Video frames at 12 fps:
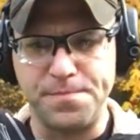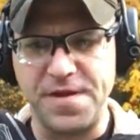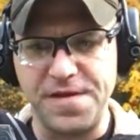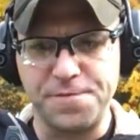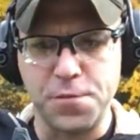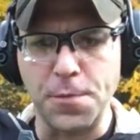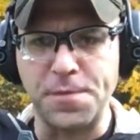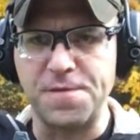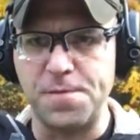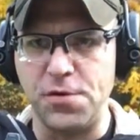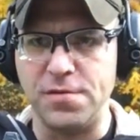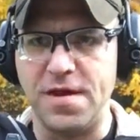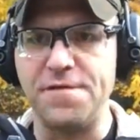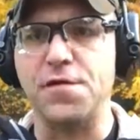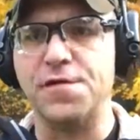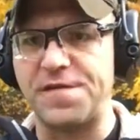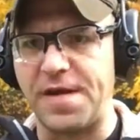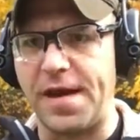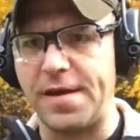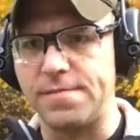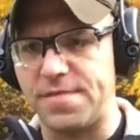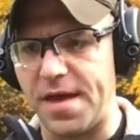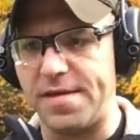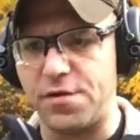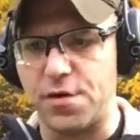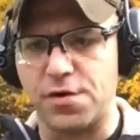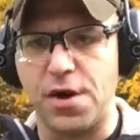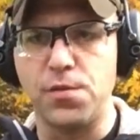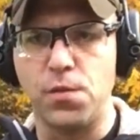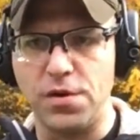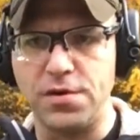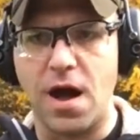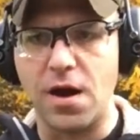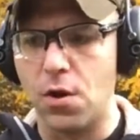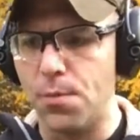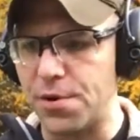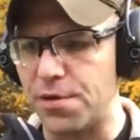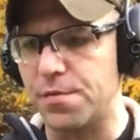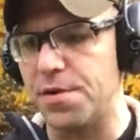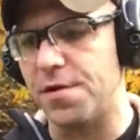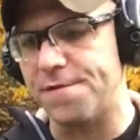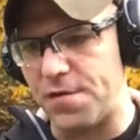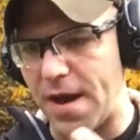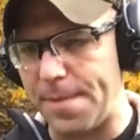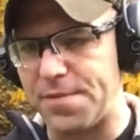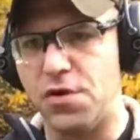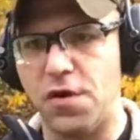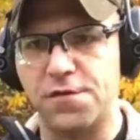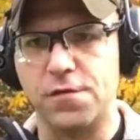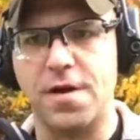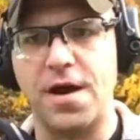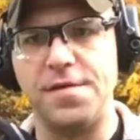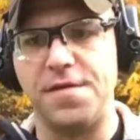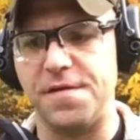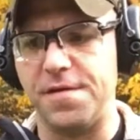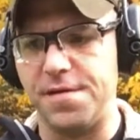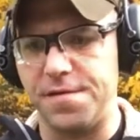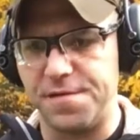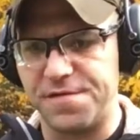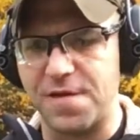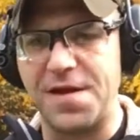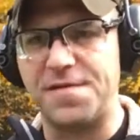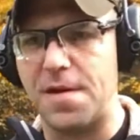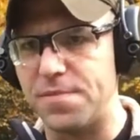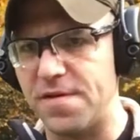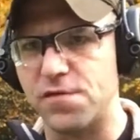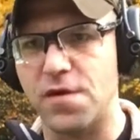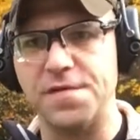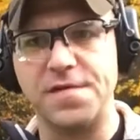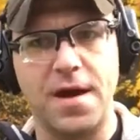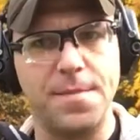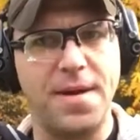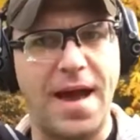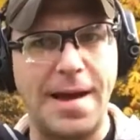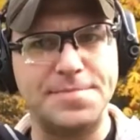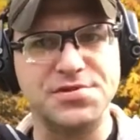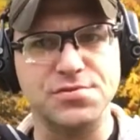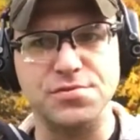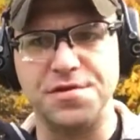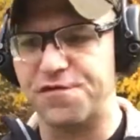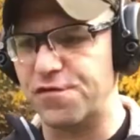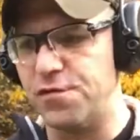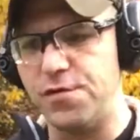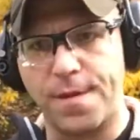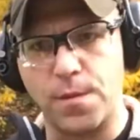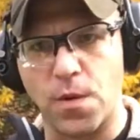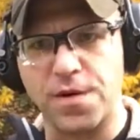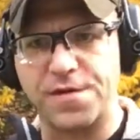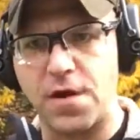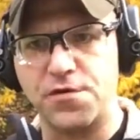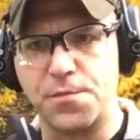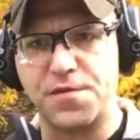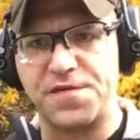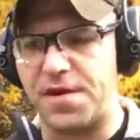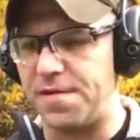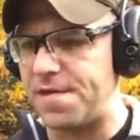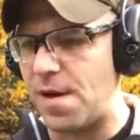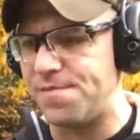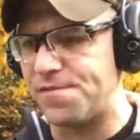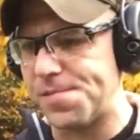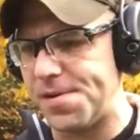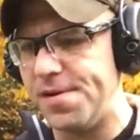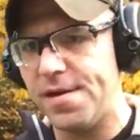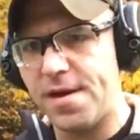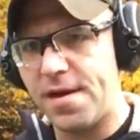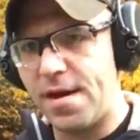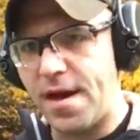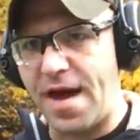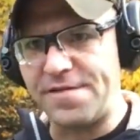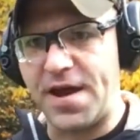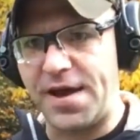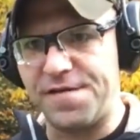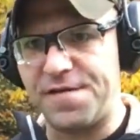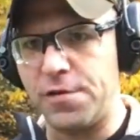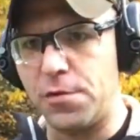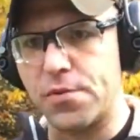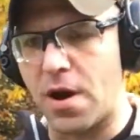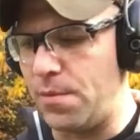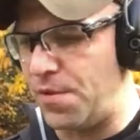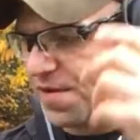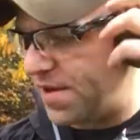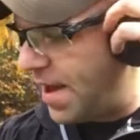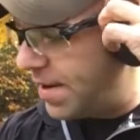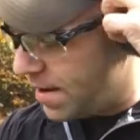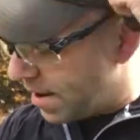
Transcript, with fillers: this purpose-built lever saying that your gun will lock open to the rear if you happen to override the, the slide stop lever all the time. Absolutely true. It works 100% of the time for me. Haven't had a single problem with it yet.